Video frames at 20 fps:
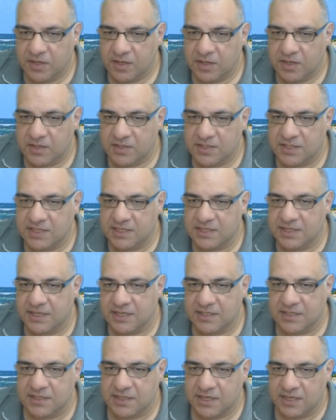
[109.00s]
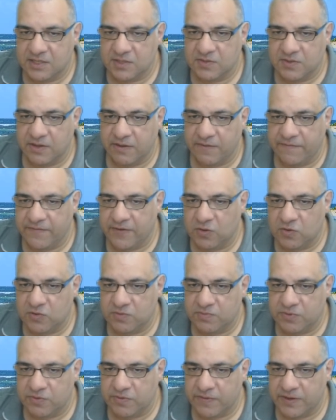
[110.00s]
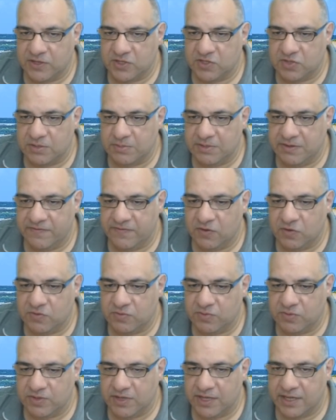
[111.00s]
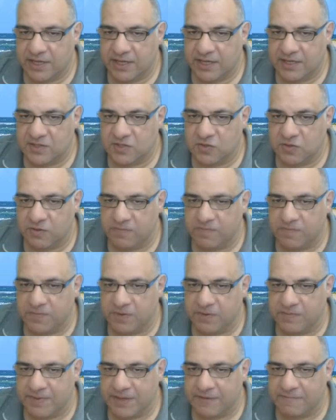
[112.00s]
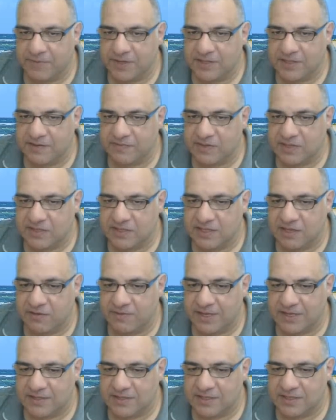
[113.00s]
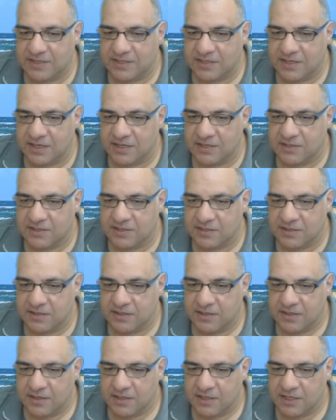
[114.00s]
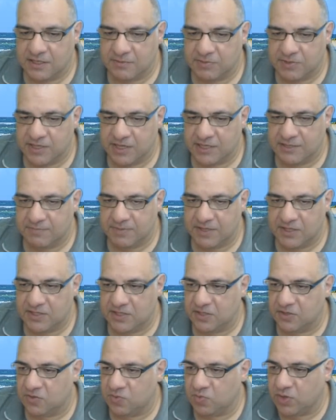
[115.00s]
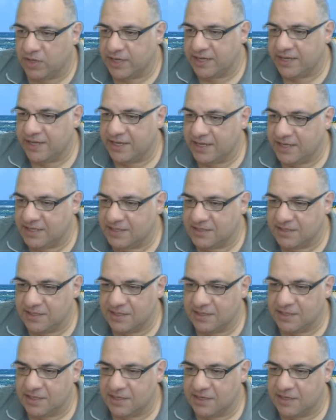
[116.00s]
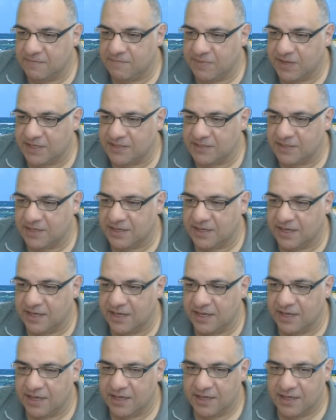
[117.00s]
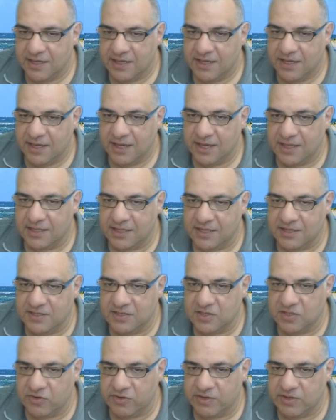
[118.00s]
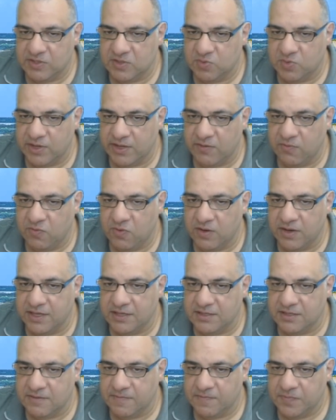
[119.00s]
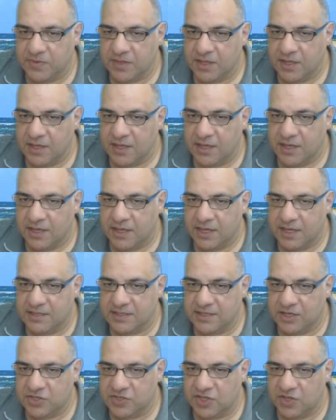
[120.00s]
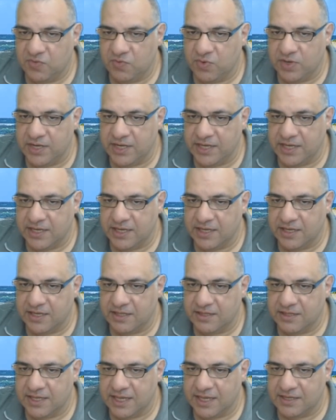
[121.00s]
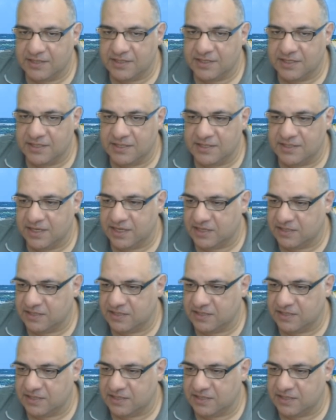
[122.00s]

c6 is vulnerable, extremely vulnerable here. It's not about b7, it's now about c6. This protects b2. White is clearly better here in these scenarios where white is actually winning that c6